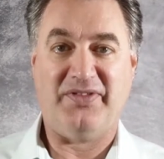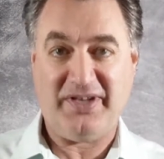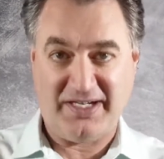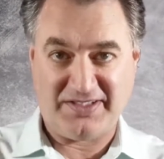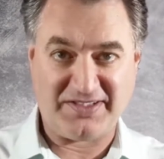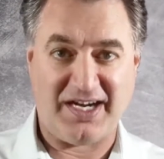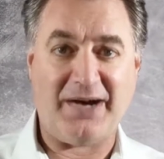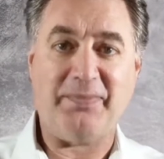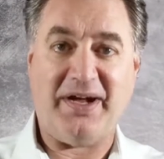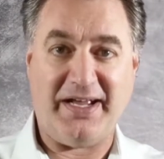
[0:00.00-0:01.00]
Then I
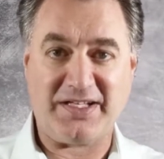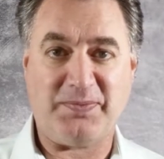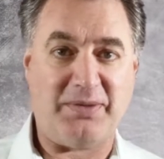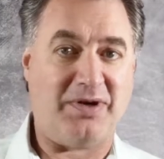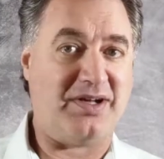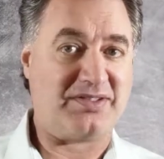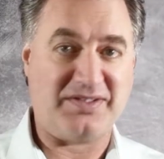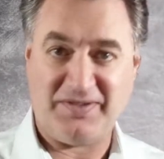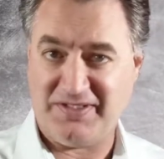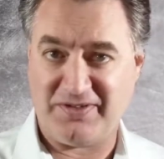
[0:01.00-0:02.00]
stop. I ask my
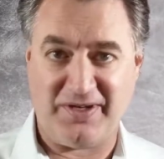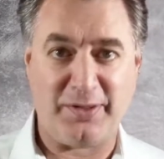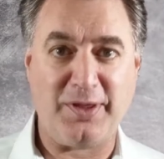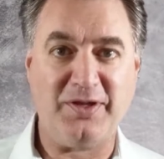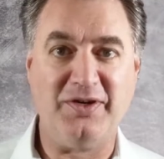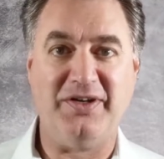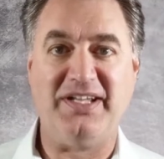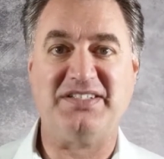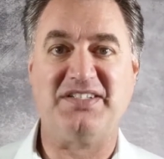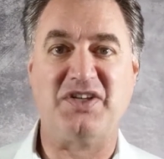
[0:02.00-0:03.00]
boss, "Is there anything
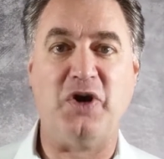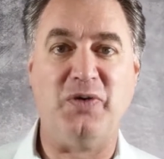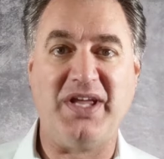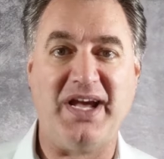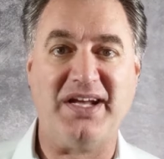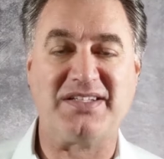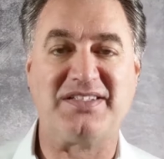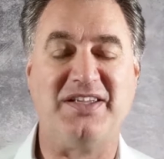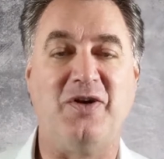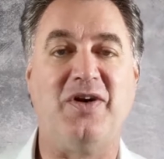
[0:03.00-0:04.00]
good?" He says, "Oh,
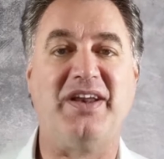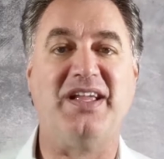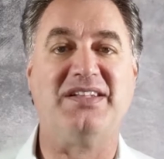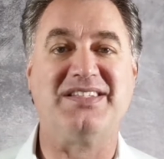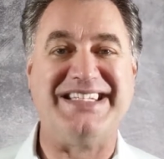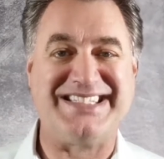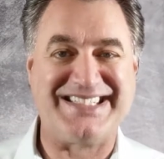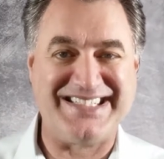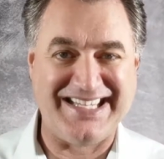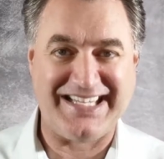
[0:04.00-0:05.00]
yes." The audience
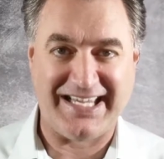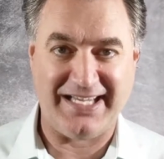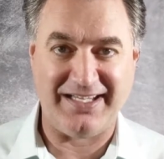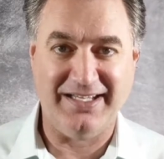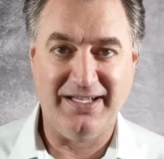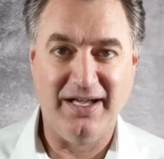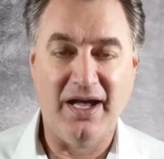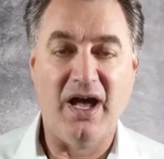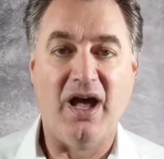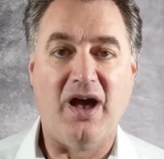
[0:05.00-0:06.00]
is thinking,
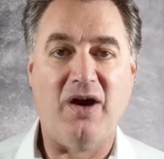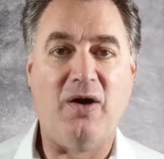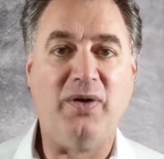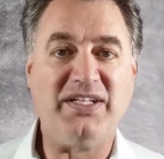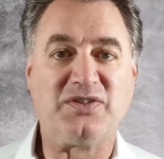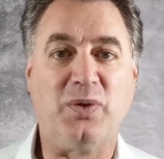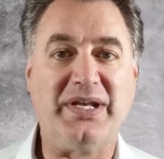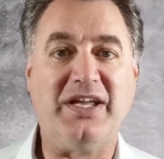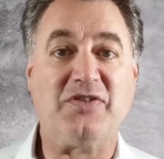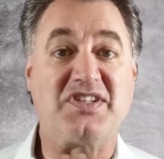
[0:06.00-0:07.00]
oh, he's
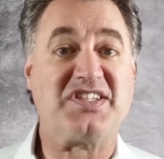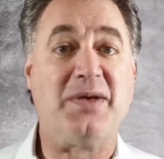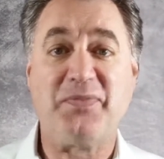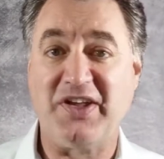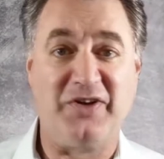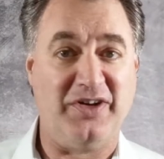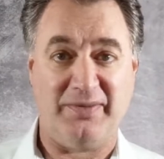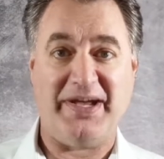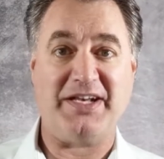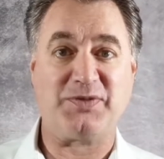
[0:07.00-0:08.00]
going to hear something
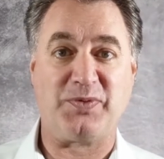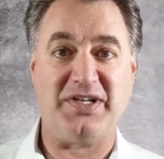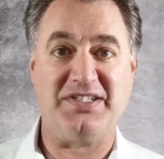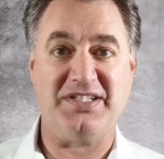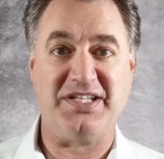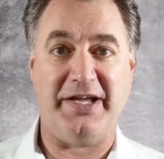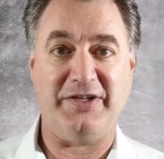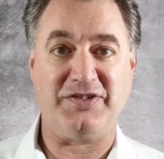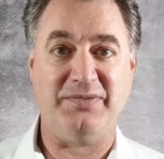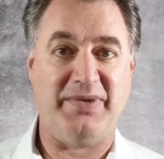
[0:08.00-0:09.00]
good about his
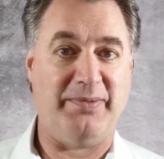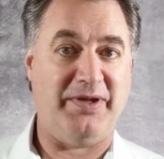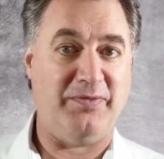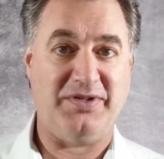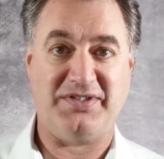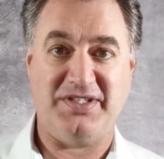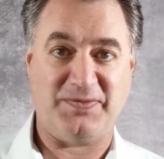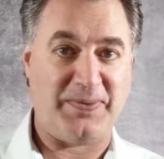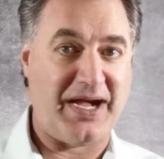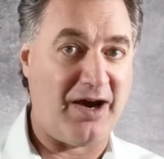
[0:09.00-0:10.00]
presentation. Maybe it was
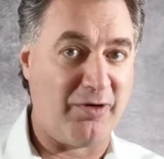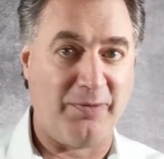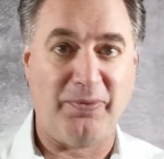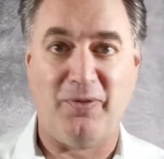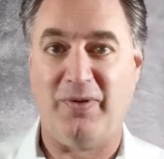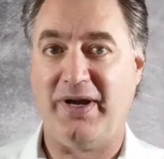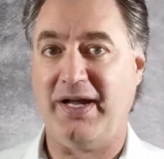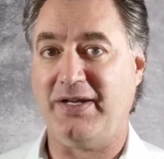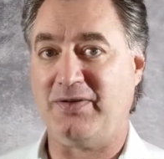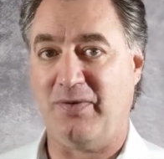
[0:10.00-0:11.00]
his
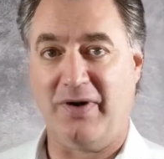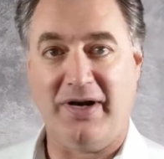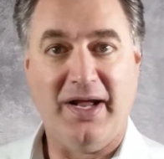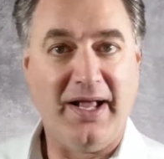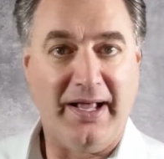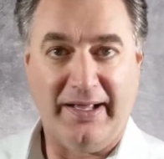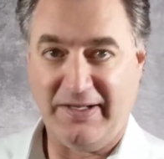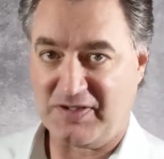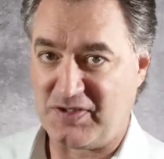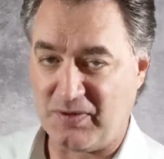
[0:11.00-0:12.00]
PowerPoint or
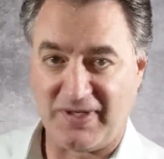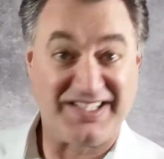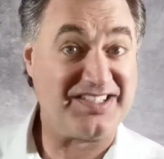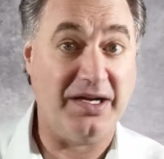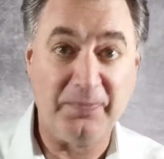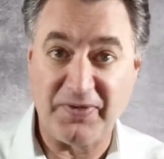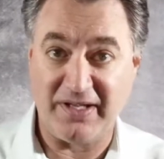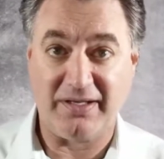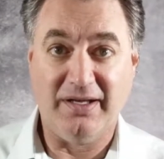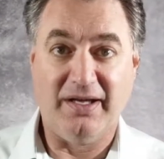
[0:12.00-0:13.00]
a story,
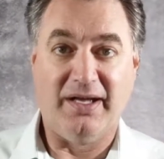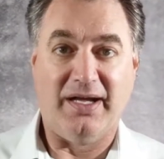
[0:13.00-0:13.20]
something.